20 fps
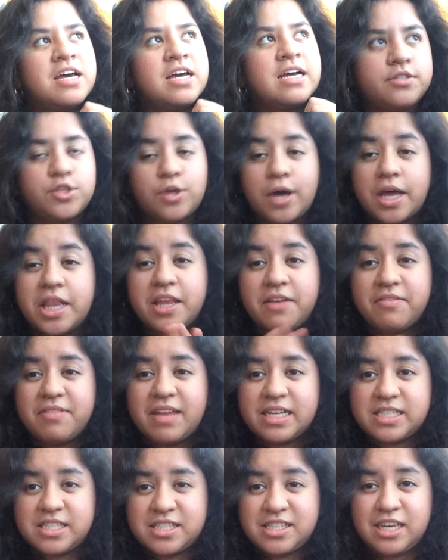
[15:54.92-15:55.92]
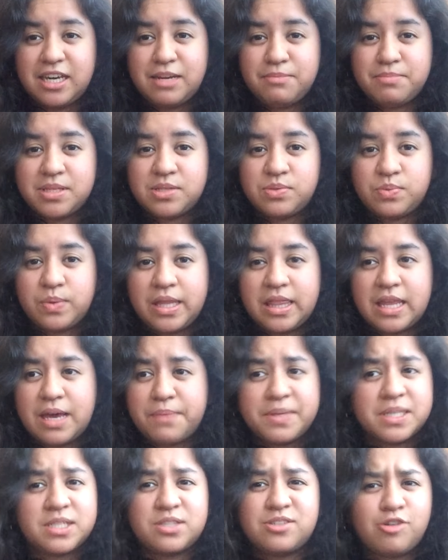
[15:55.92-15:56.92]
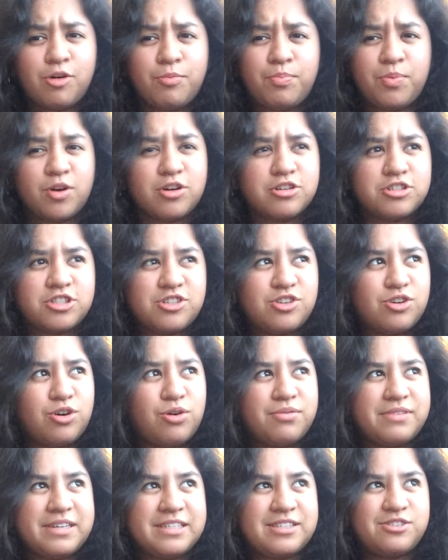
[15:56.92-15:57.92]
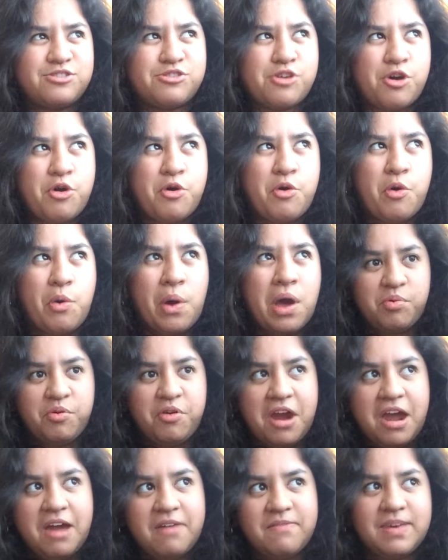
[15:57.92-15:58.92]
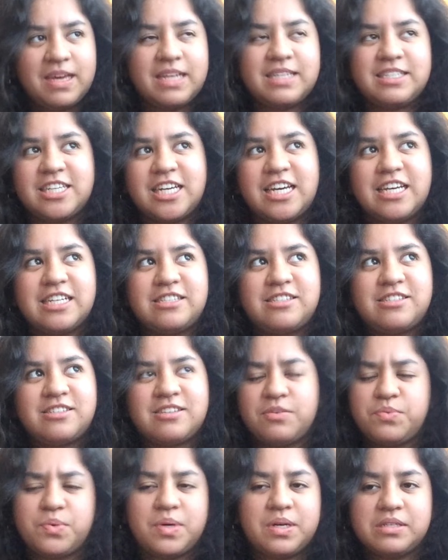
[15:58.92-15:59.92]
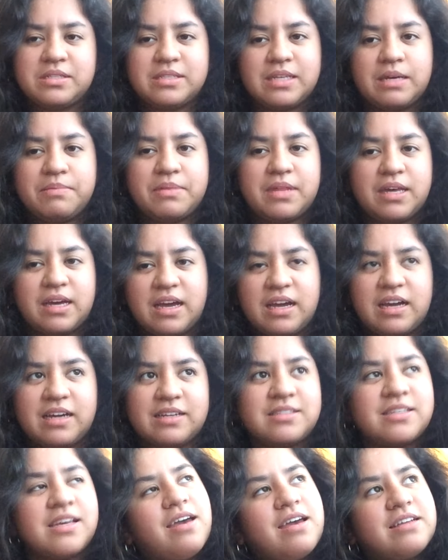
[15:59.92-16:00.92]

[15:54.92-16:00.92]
So I love that scene between them. It's so personal. It's so private. It's, well, same thing, I guess.